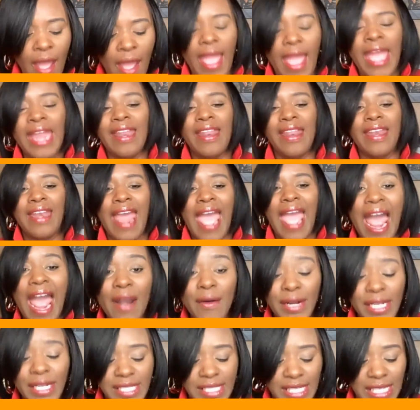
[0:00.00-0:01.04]
An
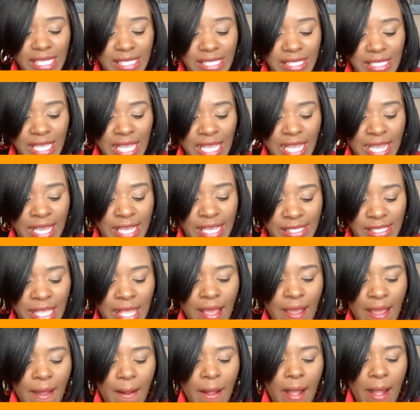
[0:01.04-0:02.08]
inheritance is
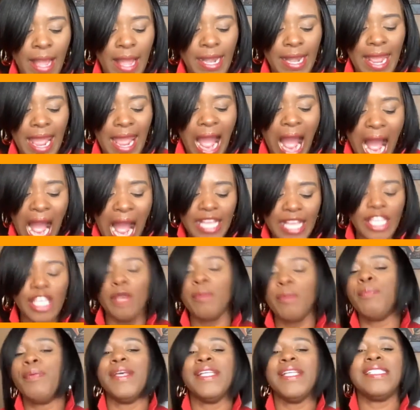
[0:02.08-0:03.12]
an
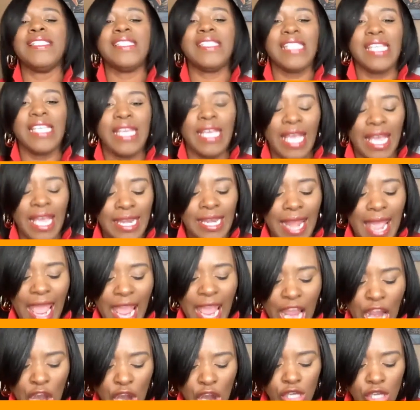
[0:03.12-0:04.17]
occupancy, an
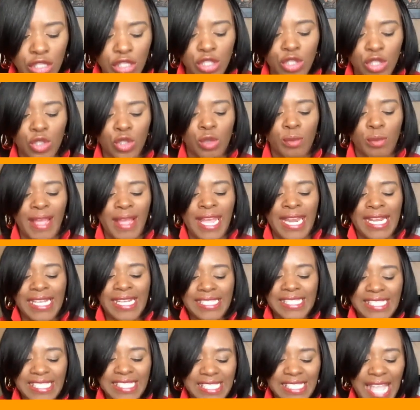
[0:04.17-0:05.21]
heirloom, an
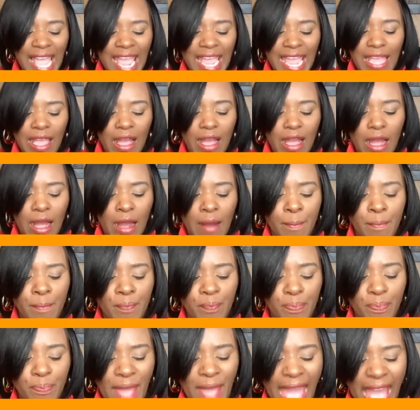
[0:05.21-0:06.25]
estate, a
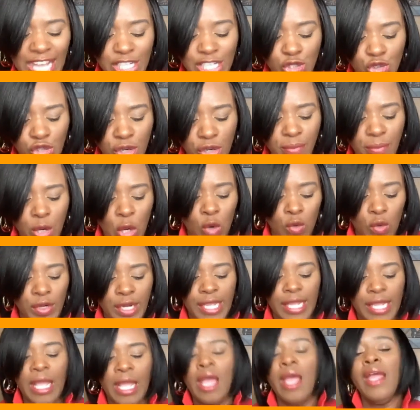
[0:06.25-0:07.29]

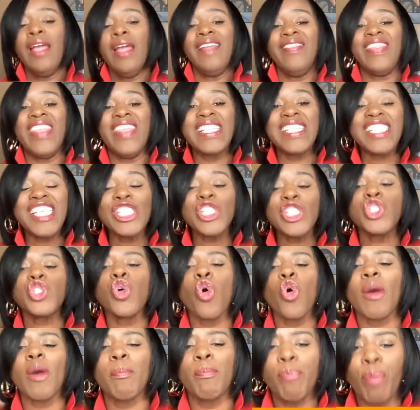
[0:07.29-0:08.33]
patrimony. This is
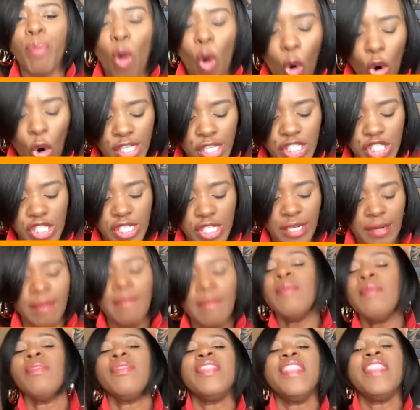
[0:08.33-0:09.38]
your portion.
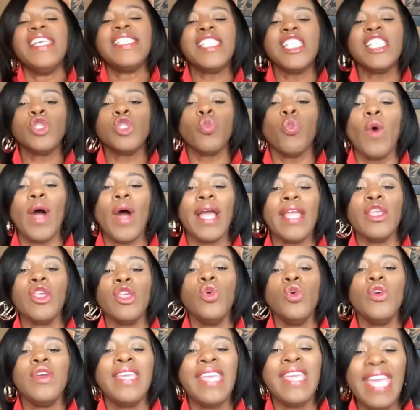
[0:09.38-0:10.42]
This is what
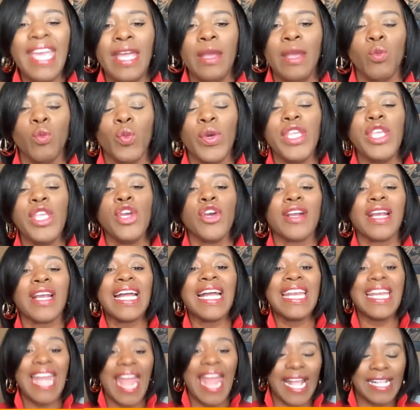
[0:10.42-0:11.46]
you get when you're
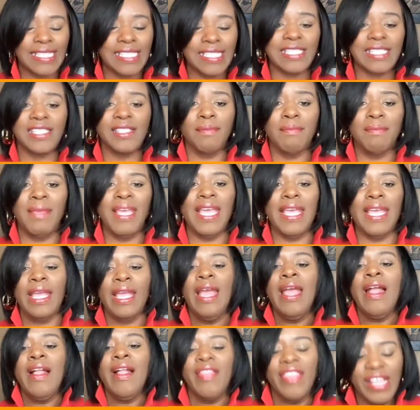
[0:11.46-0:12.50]
connected to me.
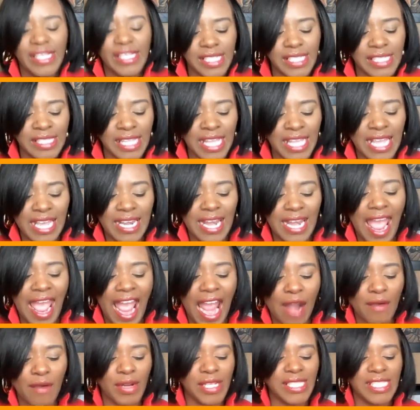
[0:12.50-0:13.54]
This is the
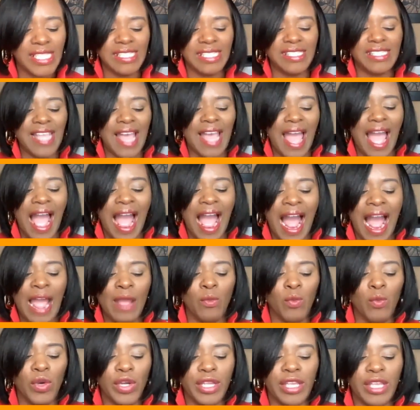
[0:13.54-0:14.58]
inheritance that I
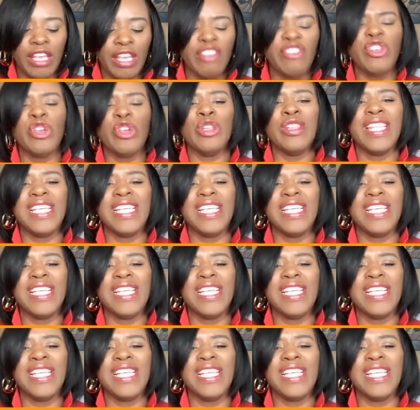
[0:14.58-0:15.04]
will give you.